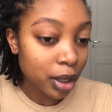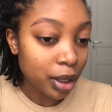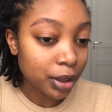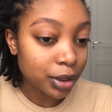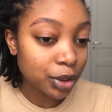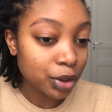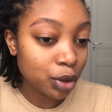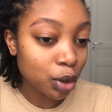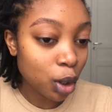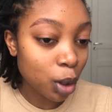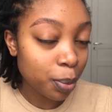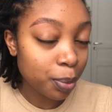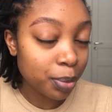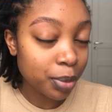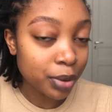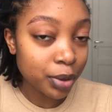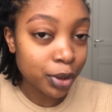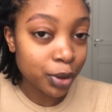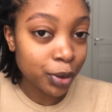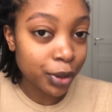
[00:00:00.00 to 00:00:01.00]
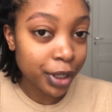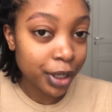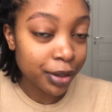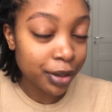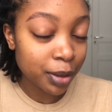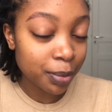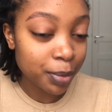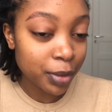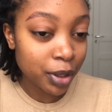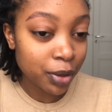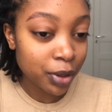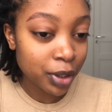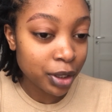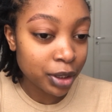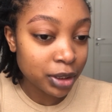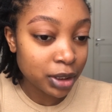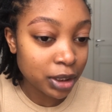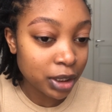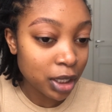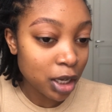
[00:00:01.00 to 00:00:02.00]
Stop, look in the mirror,
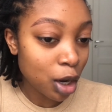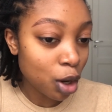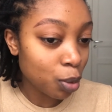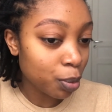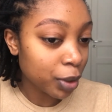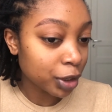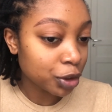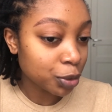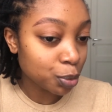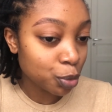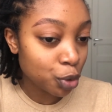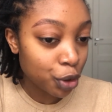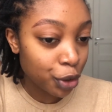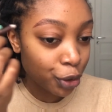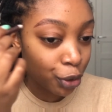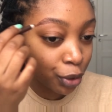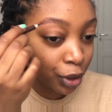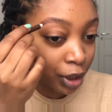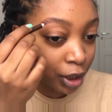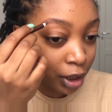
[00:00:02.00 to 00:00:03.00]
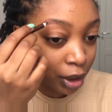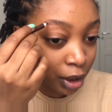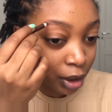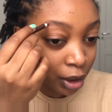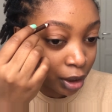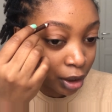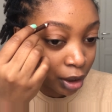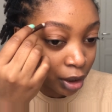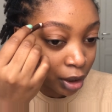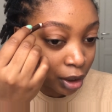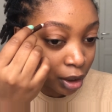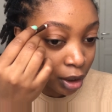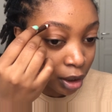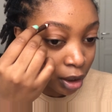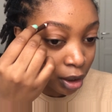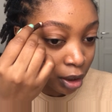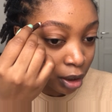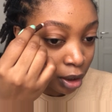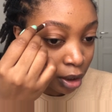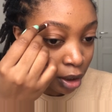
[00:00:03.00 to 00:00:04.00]
see how much more you need.
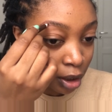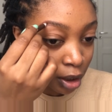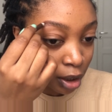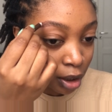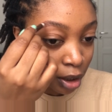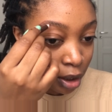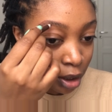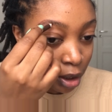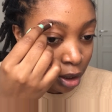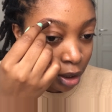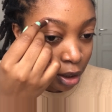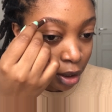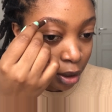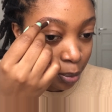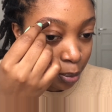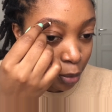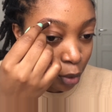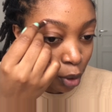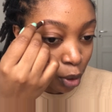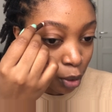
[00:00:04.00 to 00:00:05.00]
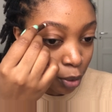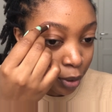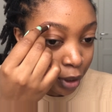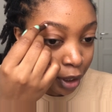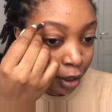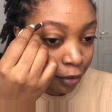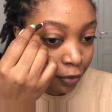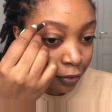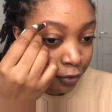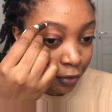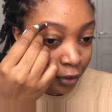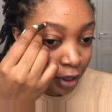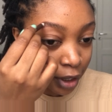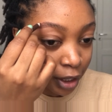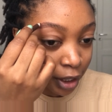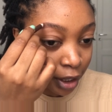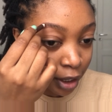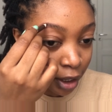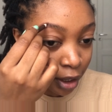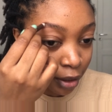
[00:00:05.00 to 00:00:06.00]
Keep going,
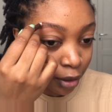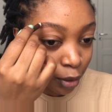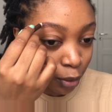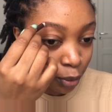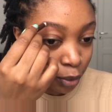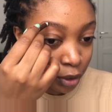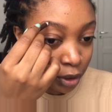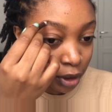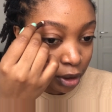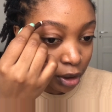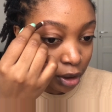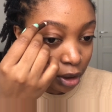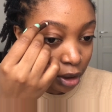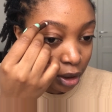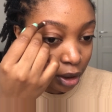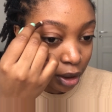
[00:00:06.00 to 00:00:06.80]
filling in those,